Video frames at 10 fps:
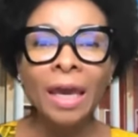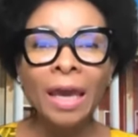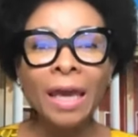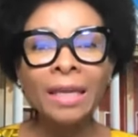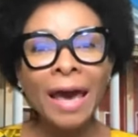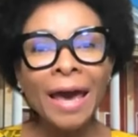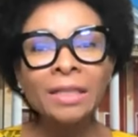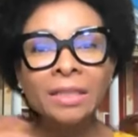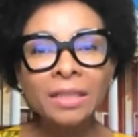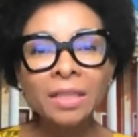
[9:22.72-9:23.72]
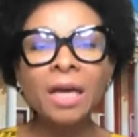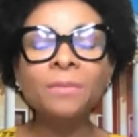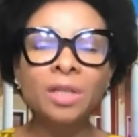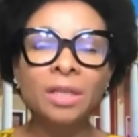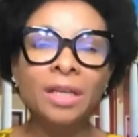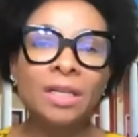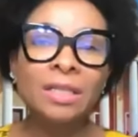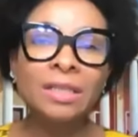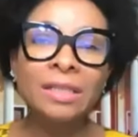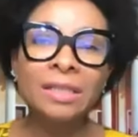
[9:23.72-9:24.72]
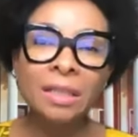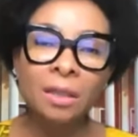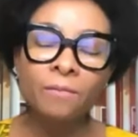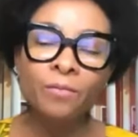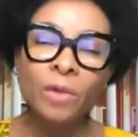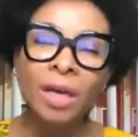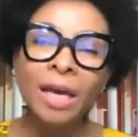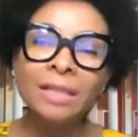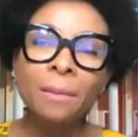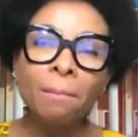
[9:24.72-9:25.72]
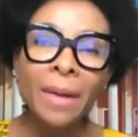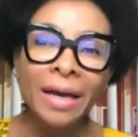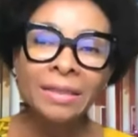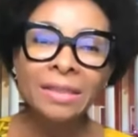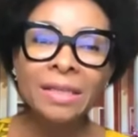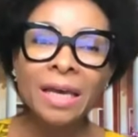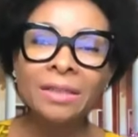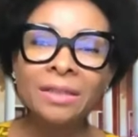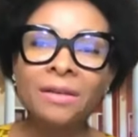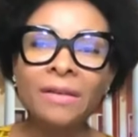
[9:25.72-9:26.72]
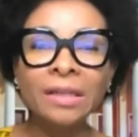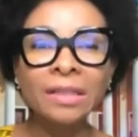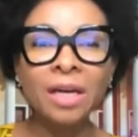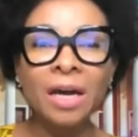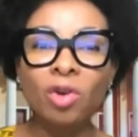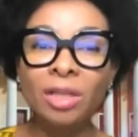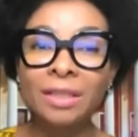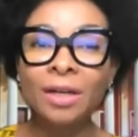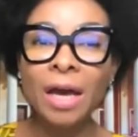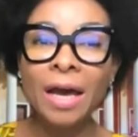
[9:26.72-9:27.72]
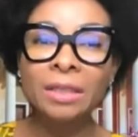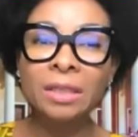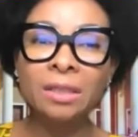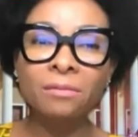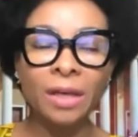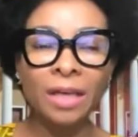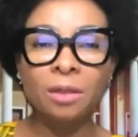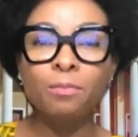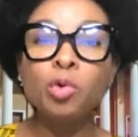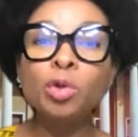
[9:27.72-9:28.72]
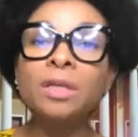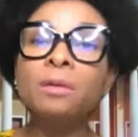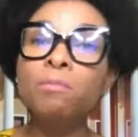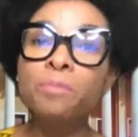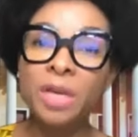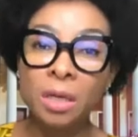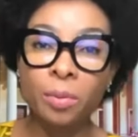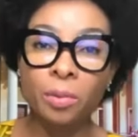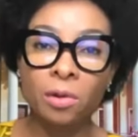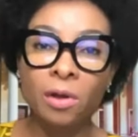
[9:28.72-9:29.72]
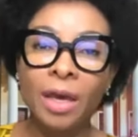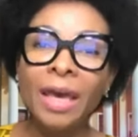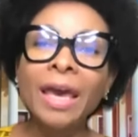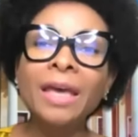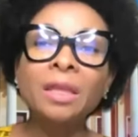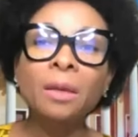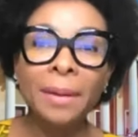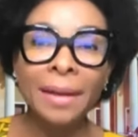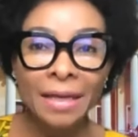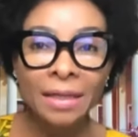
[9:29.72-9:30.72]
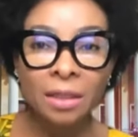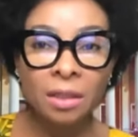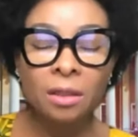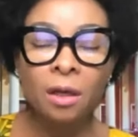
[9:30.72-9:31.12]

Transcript: And I describe Generation C as a mindset that is characterized as putting people and the planet